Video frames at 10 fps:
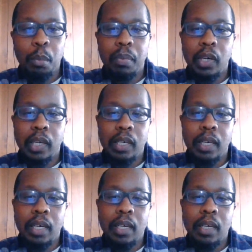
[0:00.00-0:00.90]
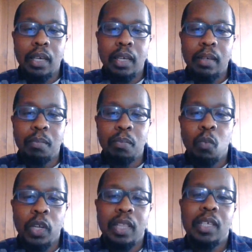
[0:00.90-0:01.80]
But
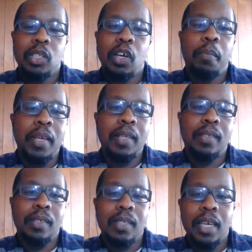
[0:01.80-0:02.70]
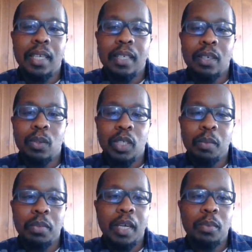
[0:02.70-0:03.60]
what this all means is that
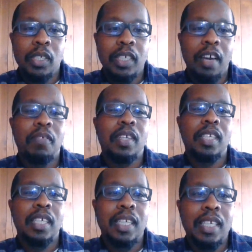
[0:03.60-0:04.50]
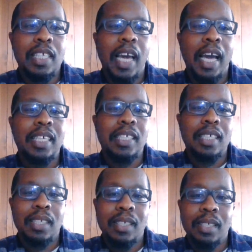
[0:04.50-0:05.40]
sometimes she definitely needs access,
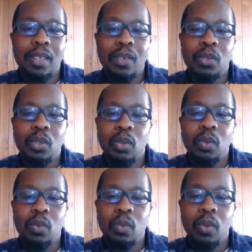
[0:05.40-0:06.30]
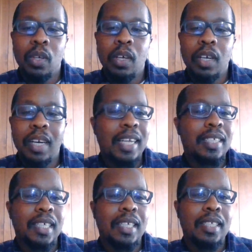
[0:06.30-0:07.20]
to not
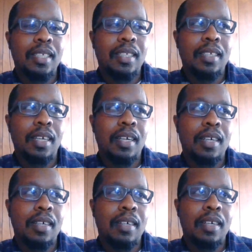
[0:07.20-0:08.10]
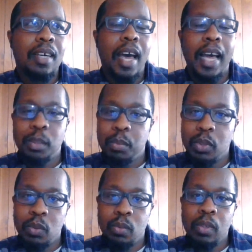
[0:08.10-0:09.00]
just
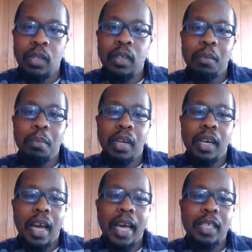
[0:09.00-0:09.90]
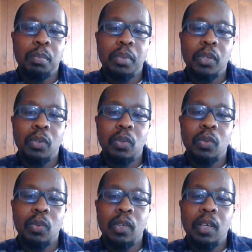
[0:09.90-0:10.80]
hospital, but a hospital,
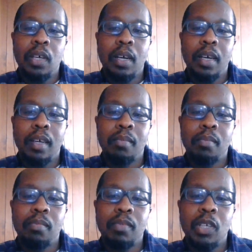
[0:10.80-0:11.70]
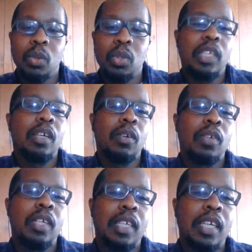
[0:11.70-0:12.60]
skilled
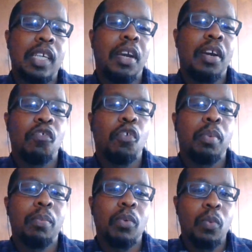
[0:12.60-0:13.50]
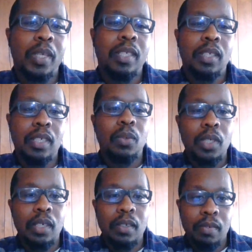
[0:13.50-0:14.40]
in caring for people with sickle cell,